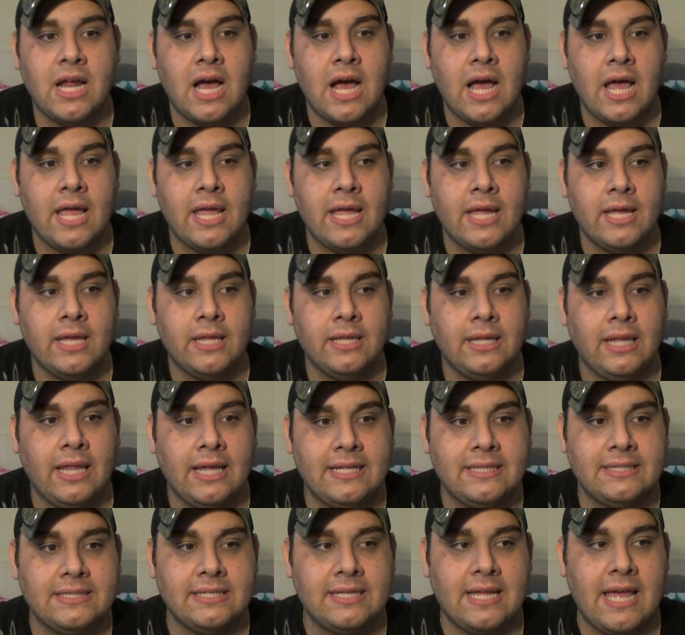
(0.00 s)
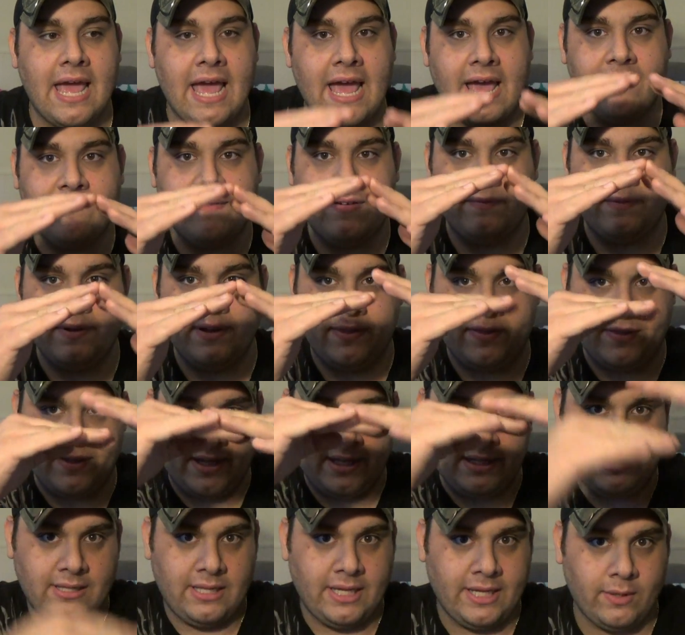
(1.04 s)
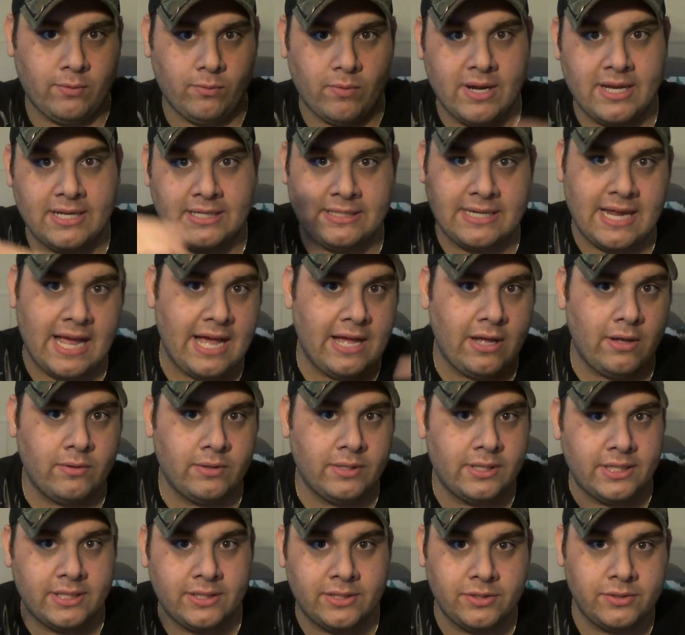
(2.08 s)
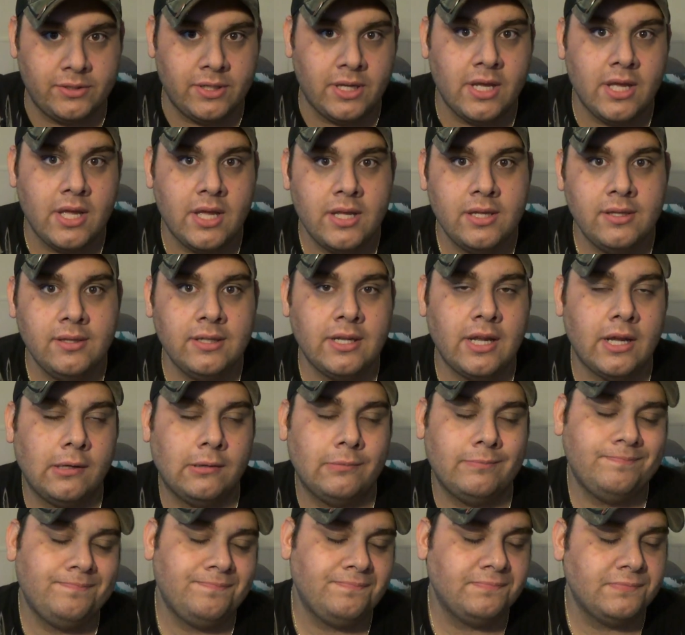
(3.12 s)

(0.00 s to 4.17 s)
I like to have everything like written down, and you know.